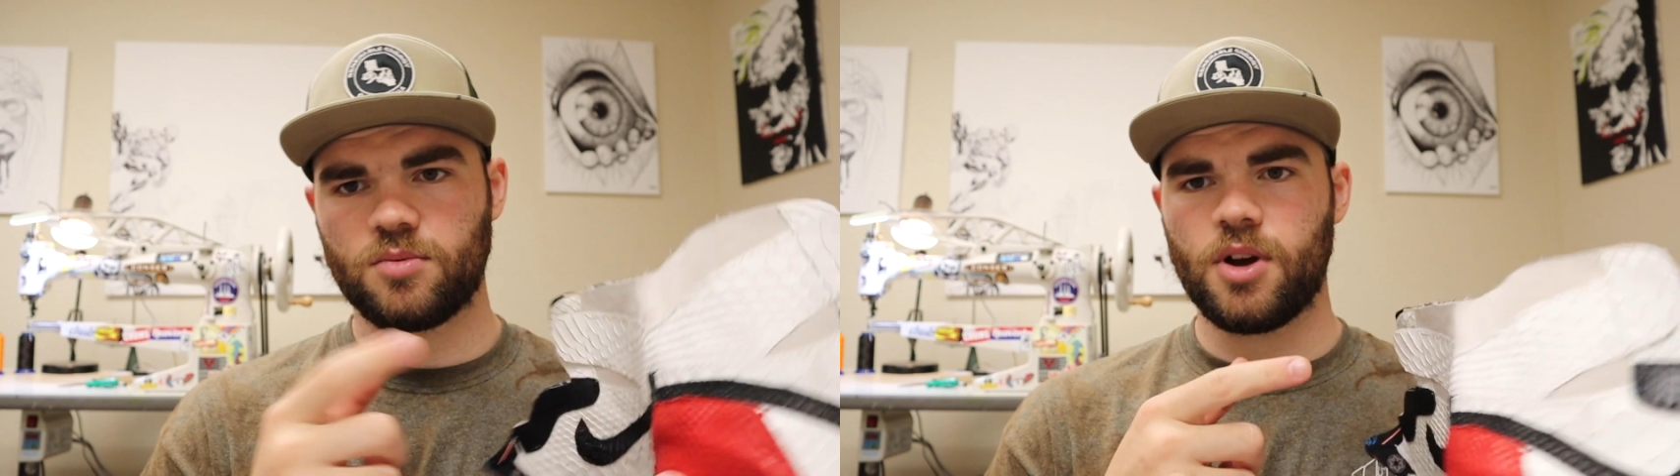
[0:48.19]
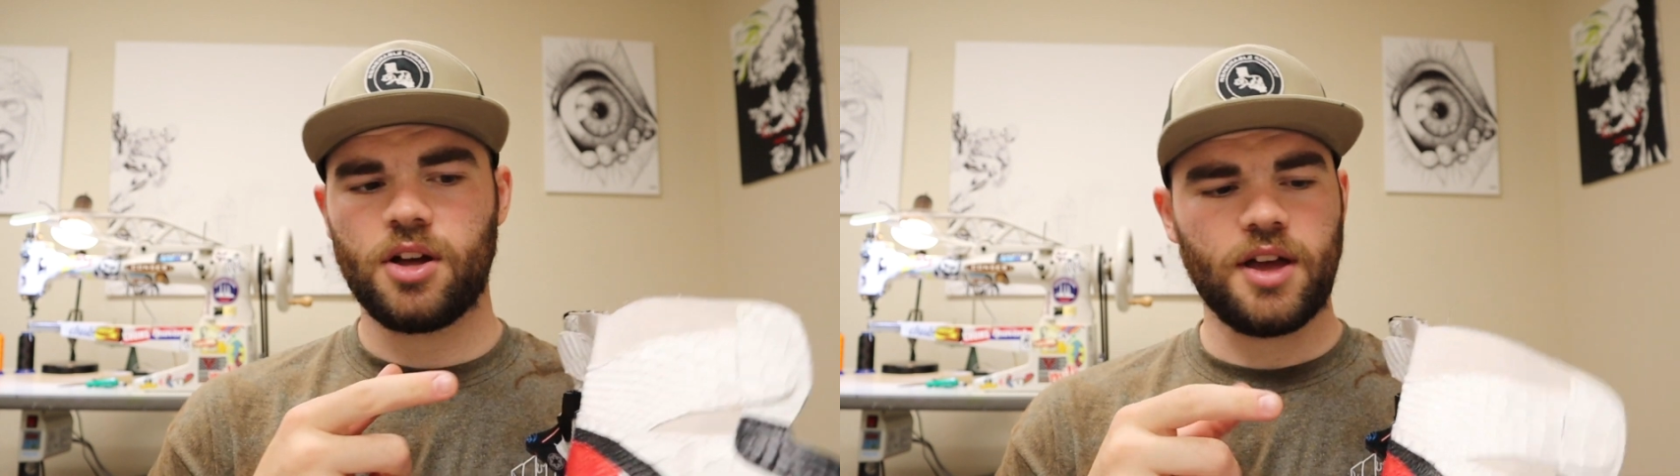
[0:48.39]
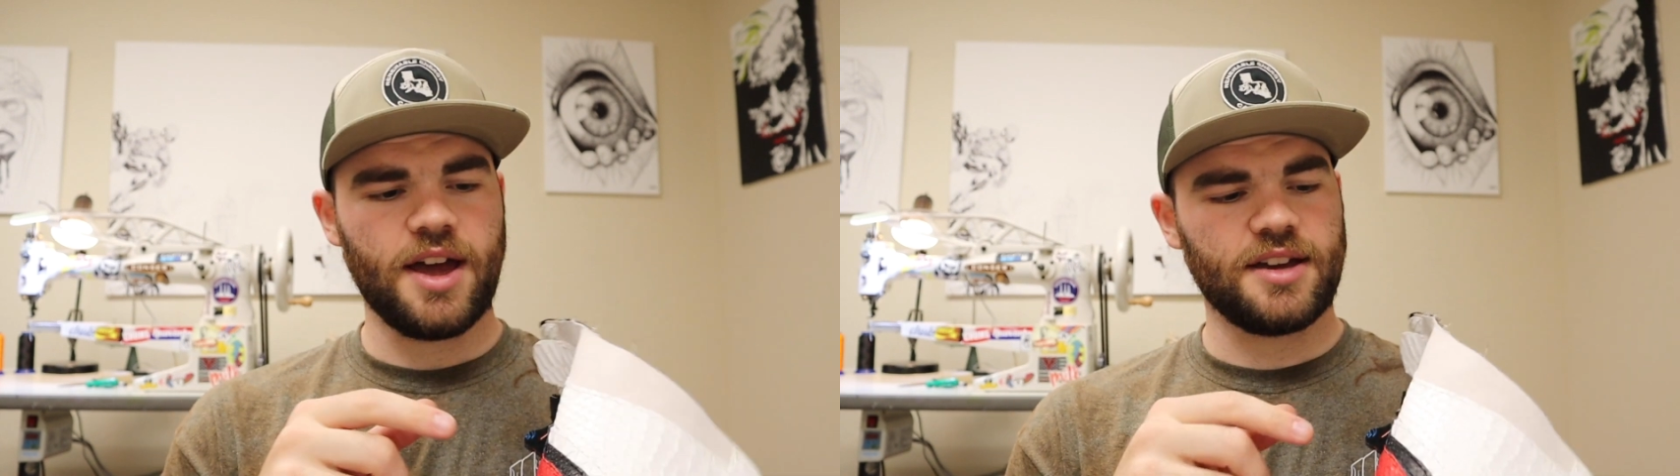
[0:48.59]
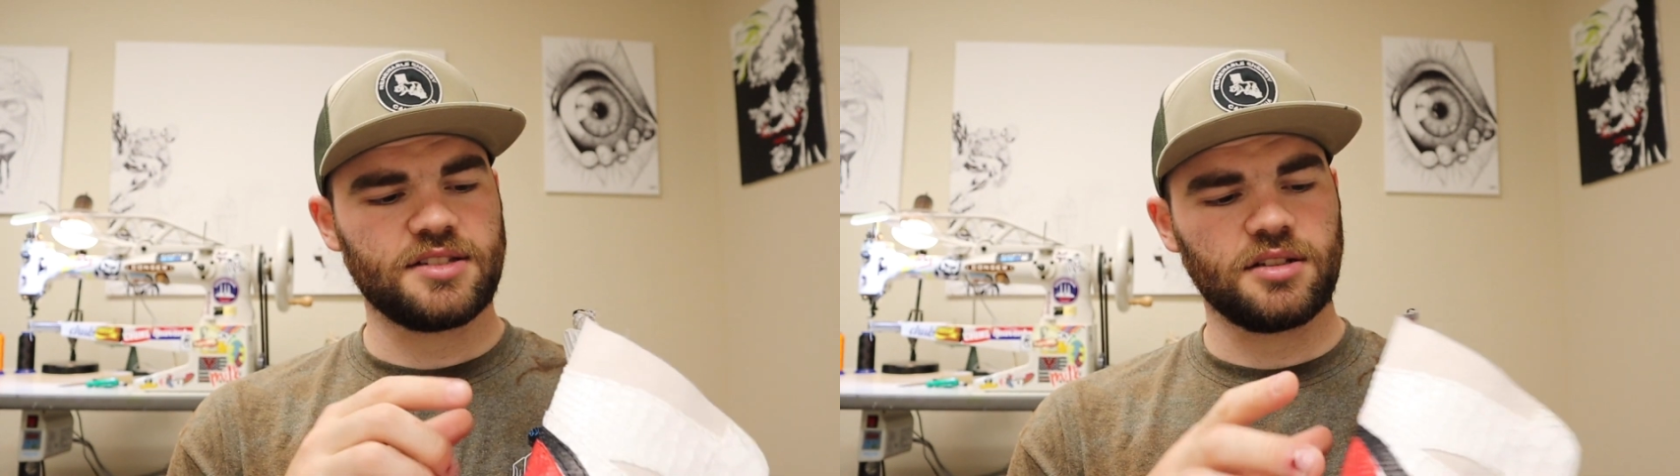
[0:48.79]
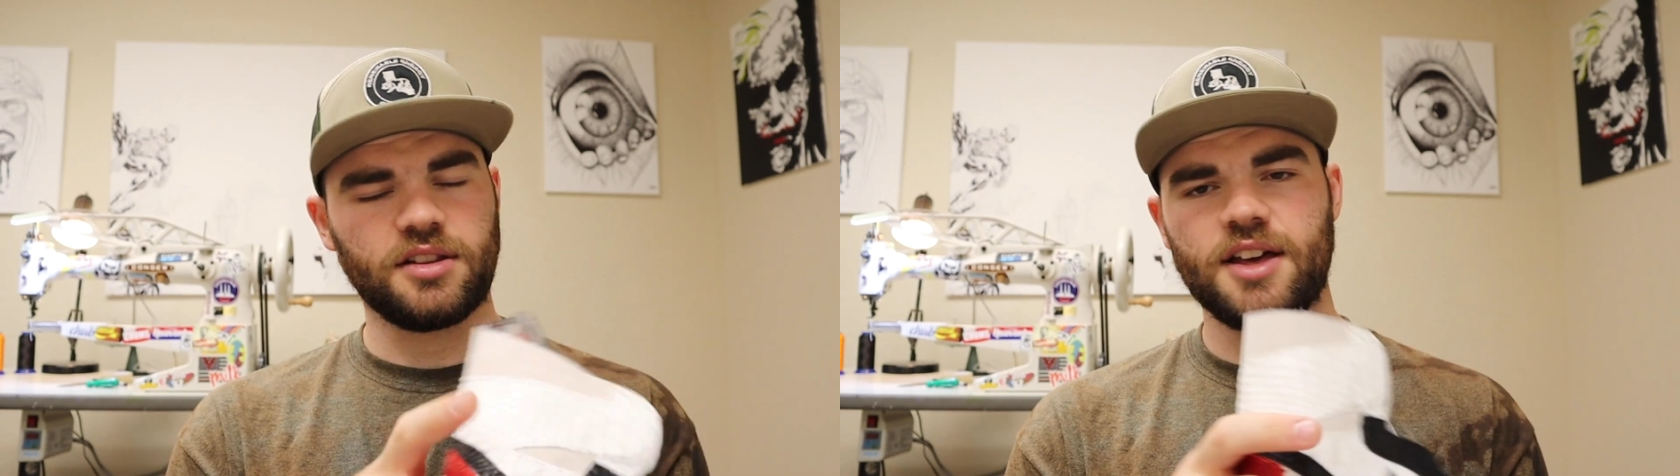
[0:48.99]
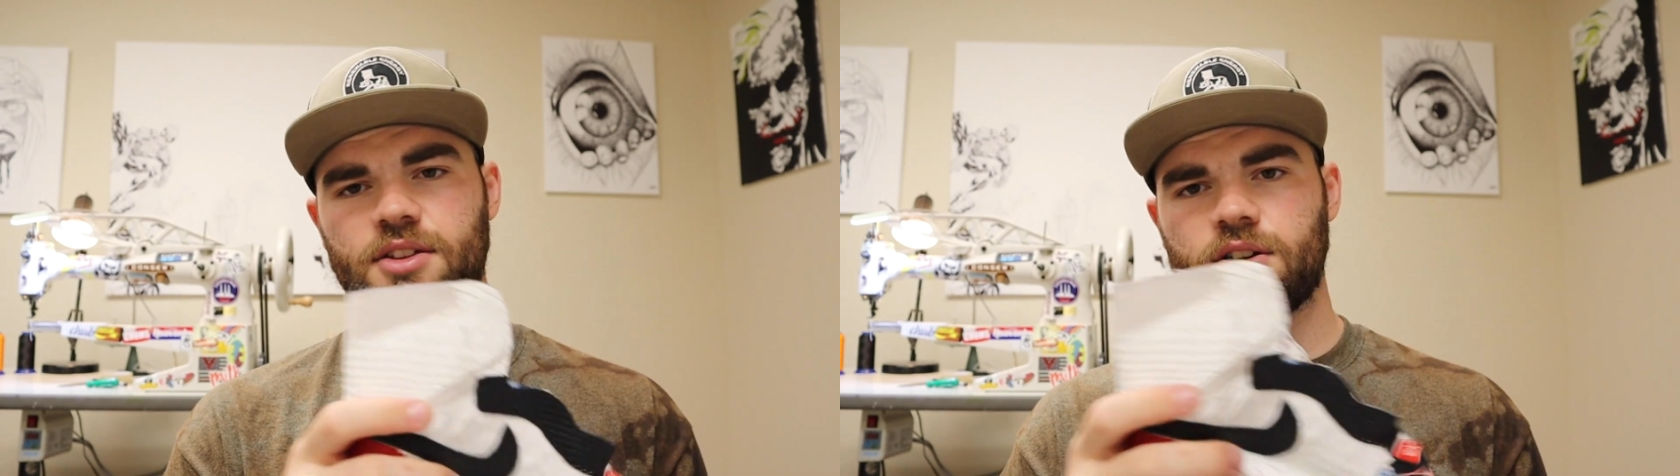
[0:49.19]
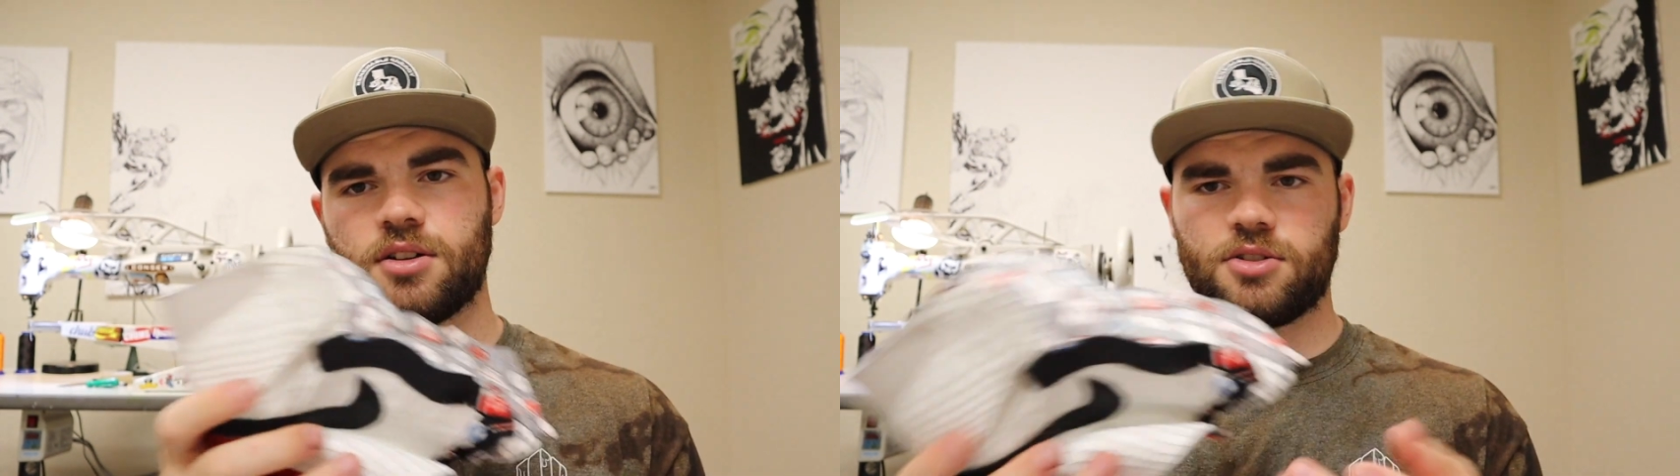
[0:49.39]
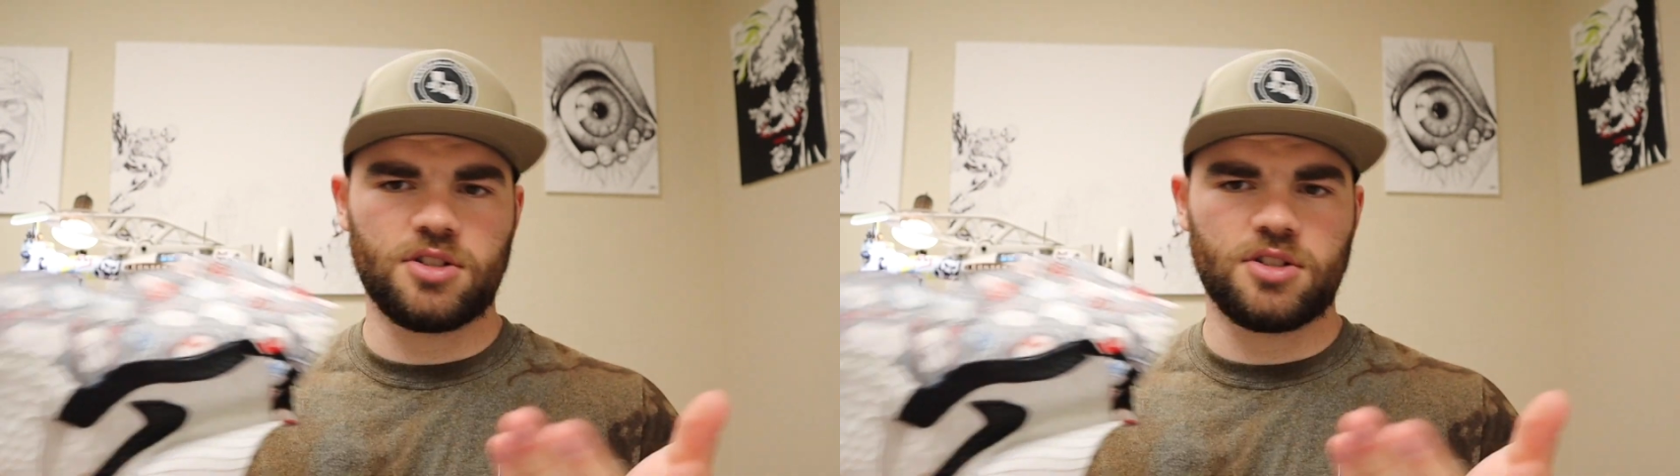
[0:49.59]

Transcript: well as leather,